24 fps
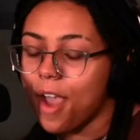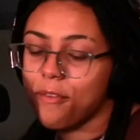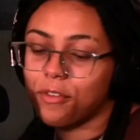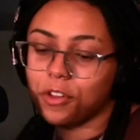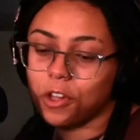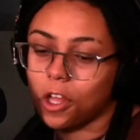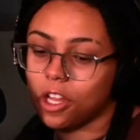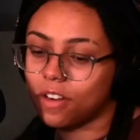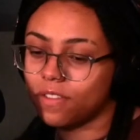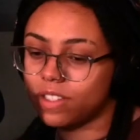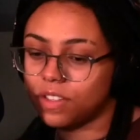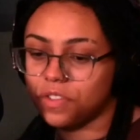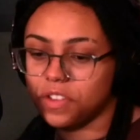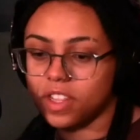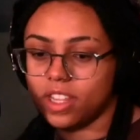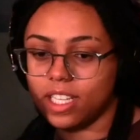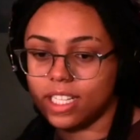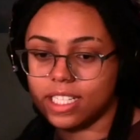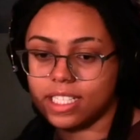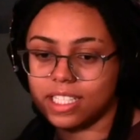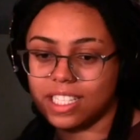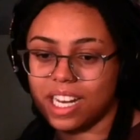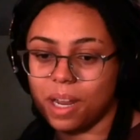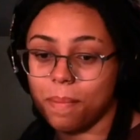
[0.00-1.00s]
a lot of different
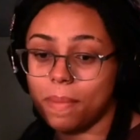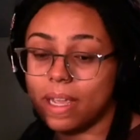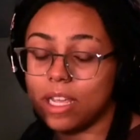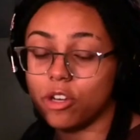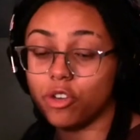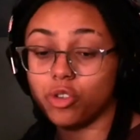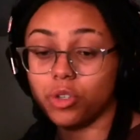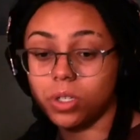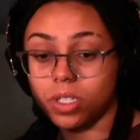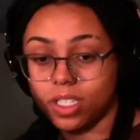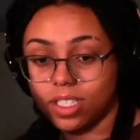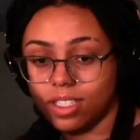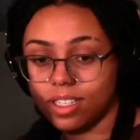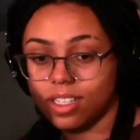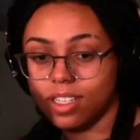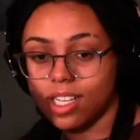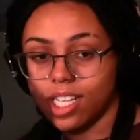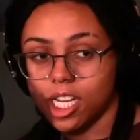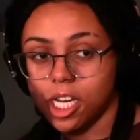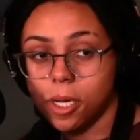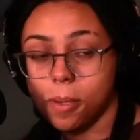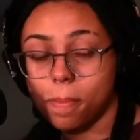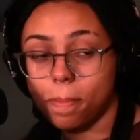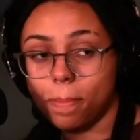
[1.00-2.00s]
things that I'm interested
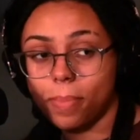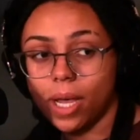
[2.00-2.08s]
in, but